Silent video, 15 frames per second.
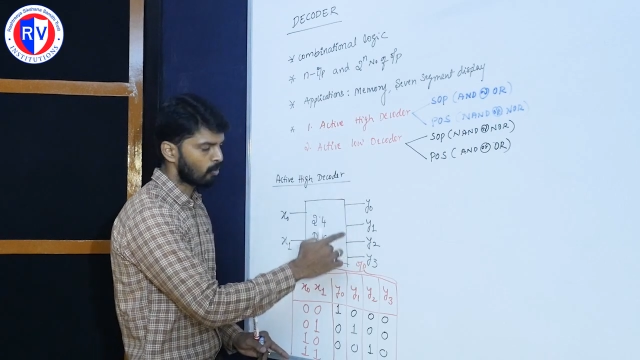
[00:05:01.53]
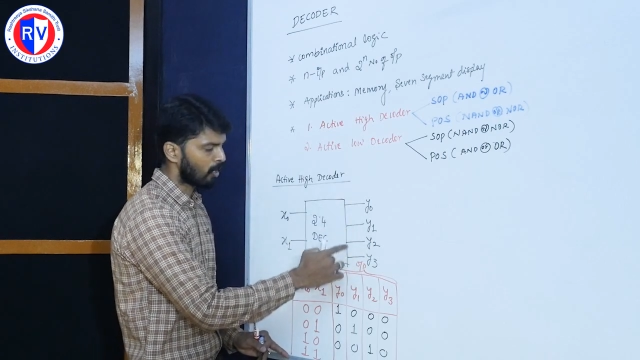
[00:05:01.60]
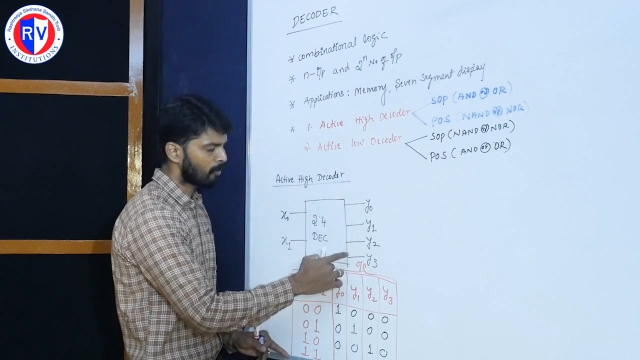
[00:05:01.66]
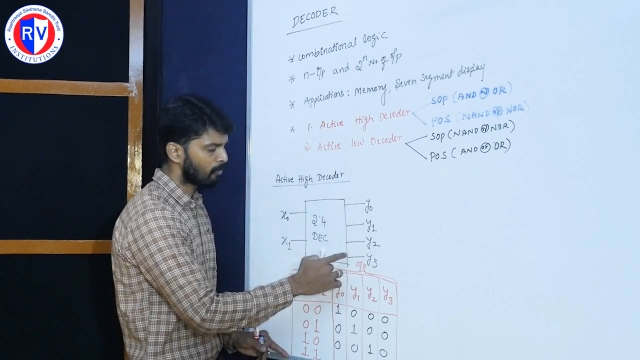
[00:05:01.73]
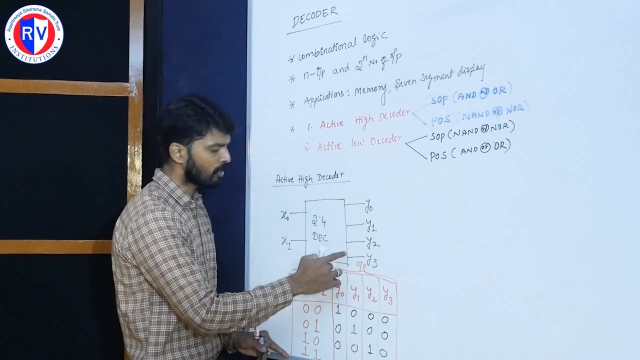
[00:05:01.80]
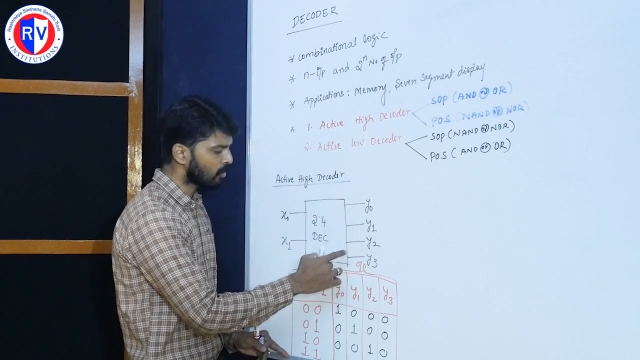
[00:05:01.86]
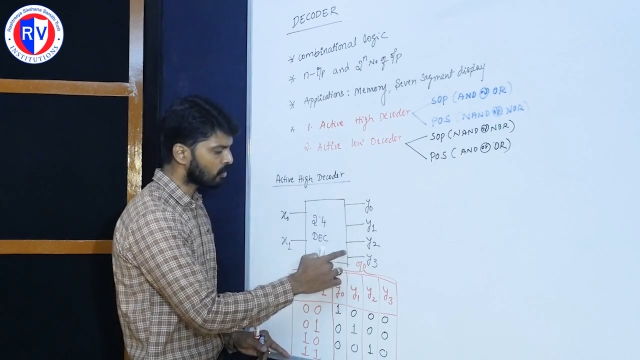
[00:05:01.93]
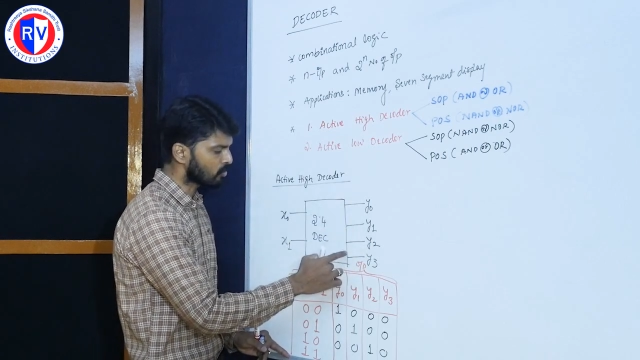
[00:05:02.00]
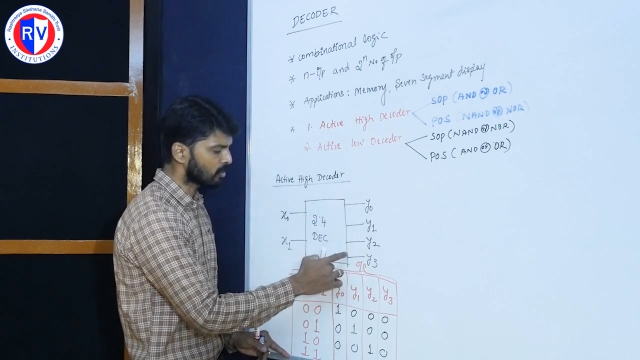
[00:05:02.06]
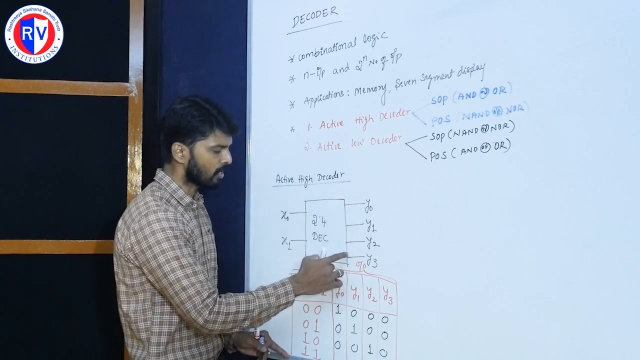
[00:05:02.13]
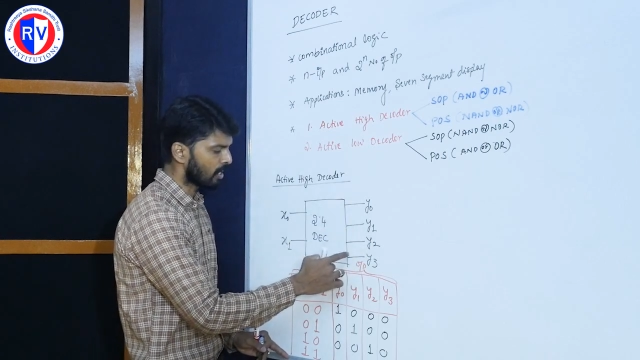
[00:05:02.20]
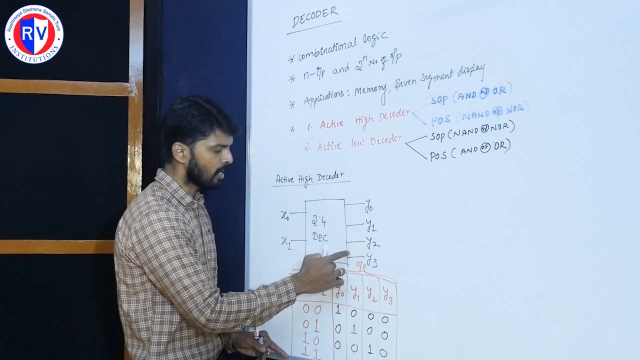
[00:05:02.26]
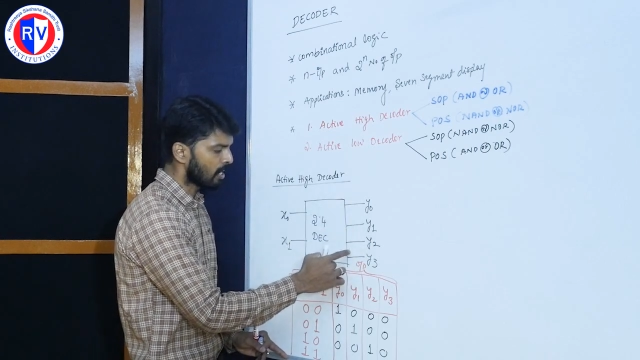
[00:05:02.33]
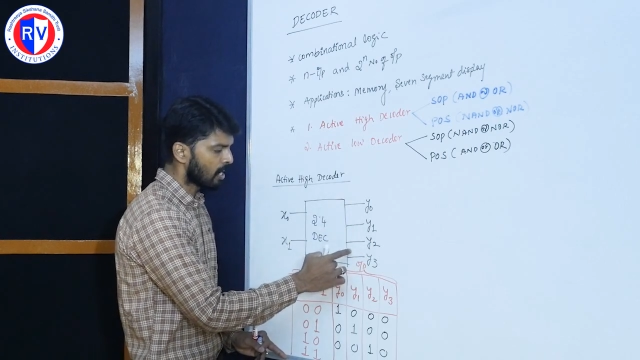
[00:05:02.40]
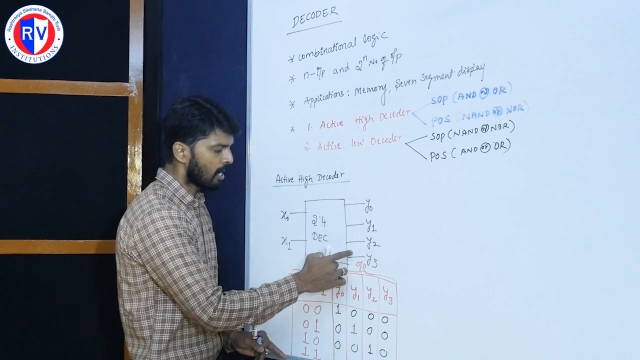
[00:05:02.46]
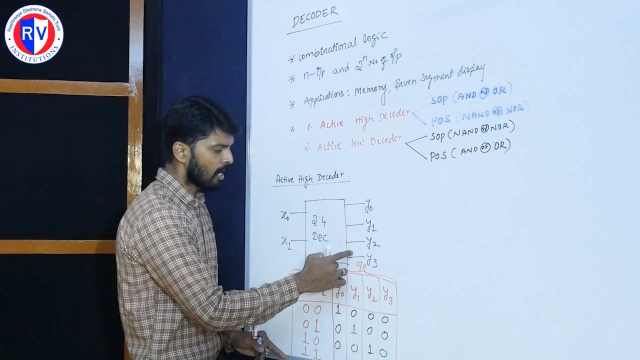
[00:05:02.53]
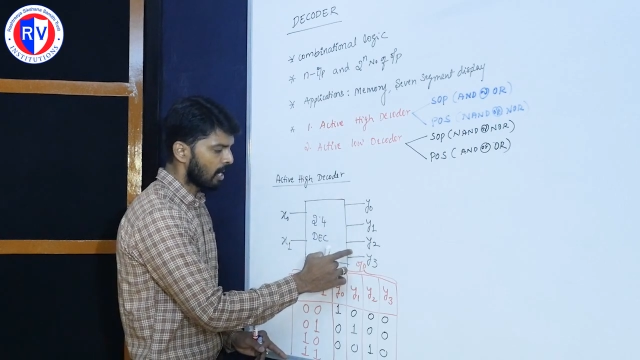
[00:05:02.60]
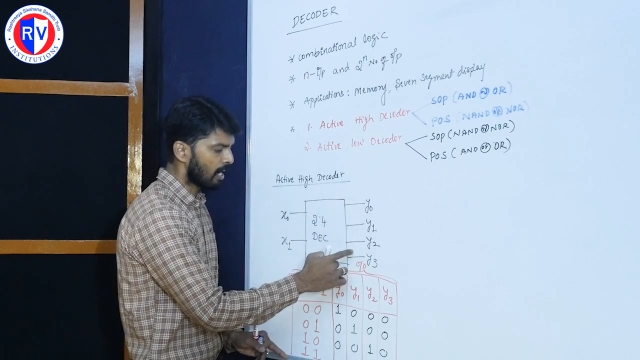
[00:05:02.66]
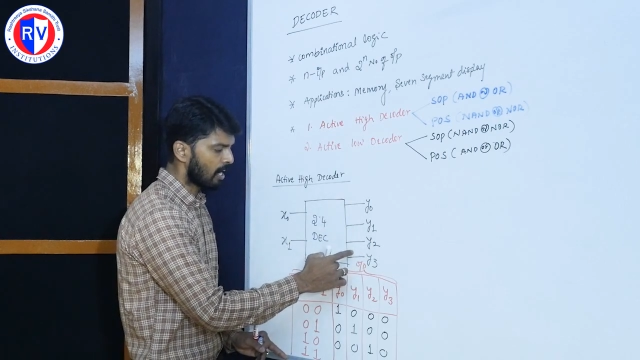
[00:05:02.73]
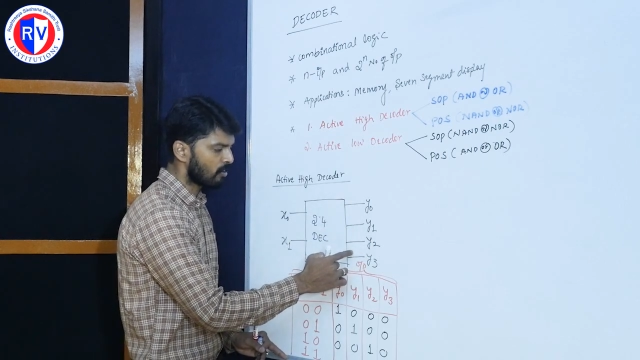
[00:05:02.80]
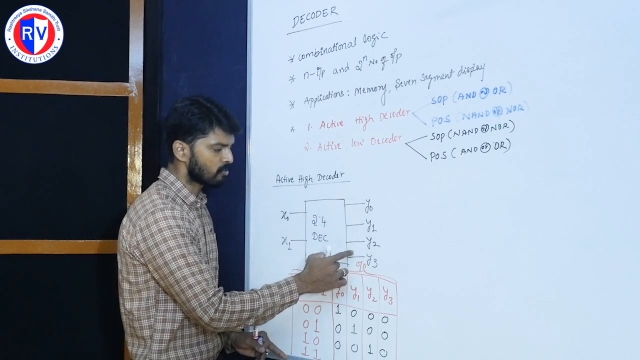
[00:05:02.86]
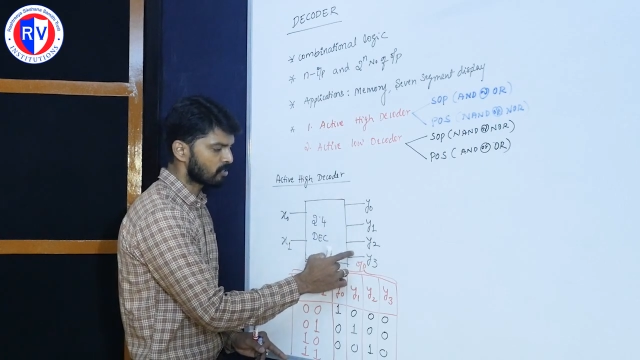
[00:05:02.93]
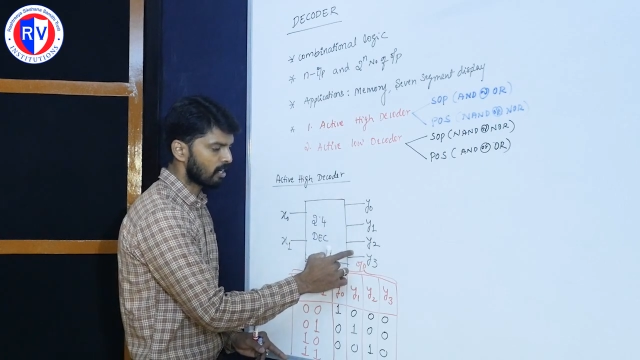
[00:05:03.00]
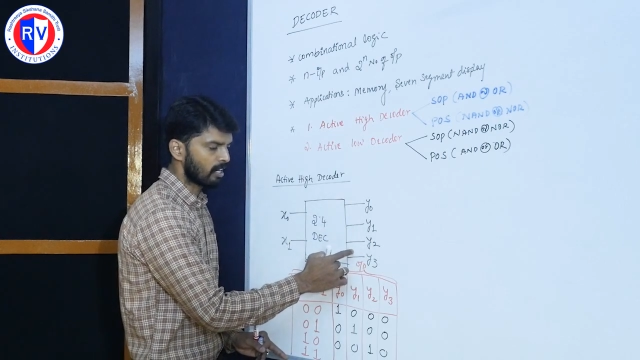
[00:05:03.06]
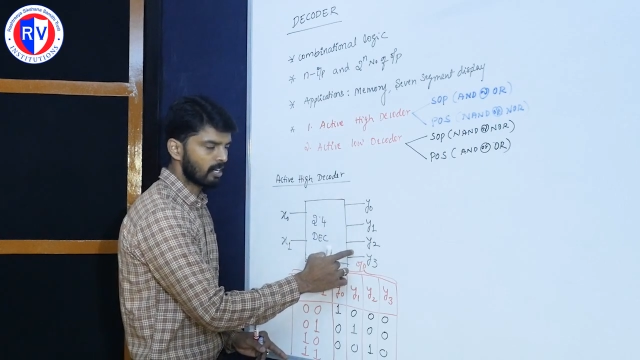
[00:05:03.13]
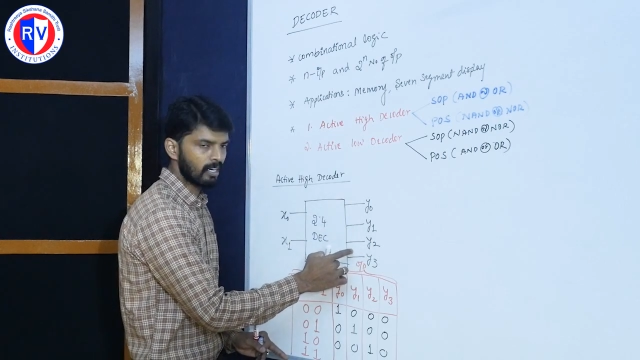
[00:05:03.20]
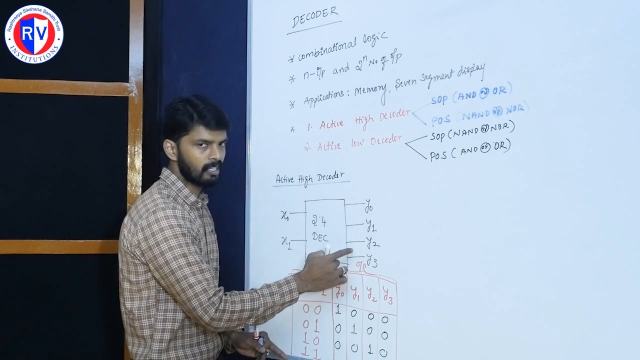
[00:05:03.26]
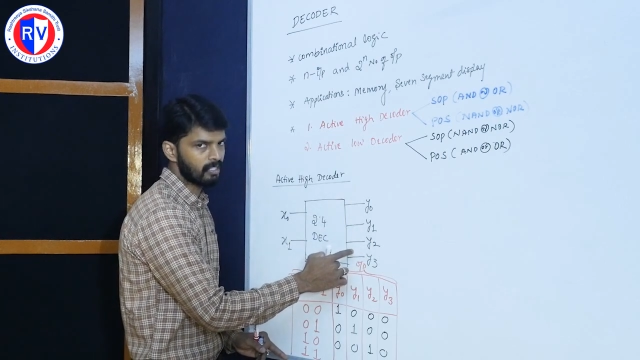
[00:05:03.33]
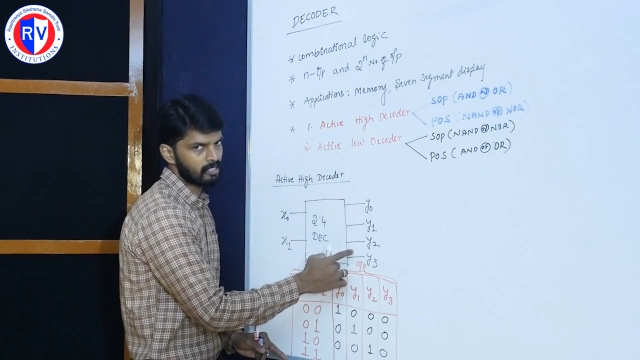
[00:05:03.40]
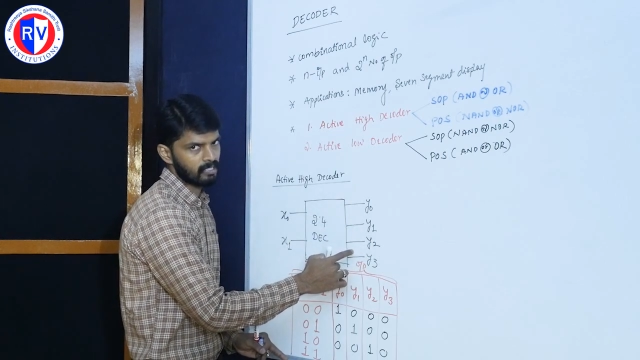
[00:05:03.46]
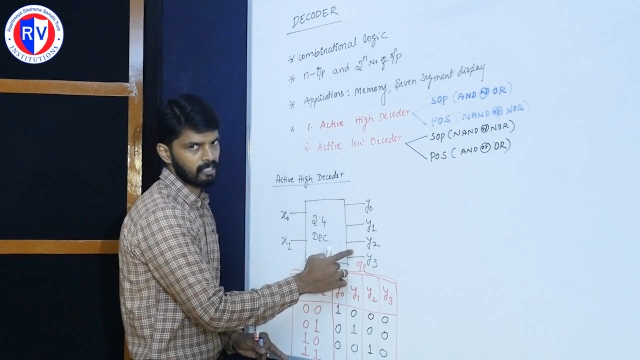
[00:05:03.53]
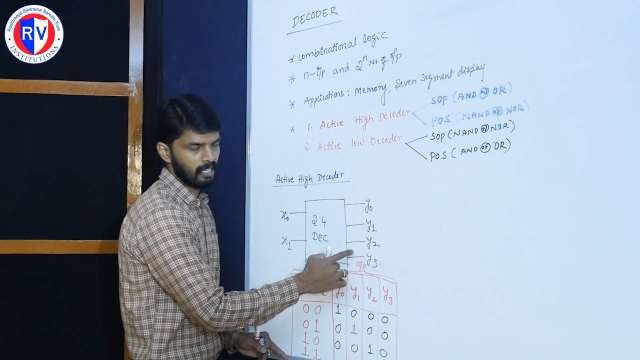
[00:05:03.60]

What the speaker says: I mean to say, I have selected this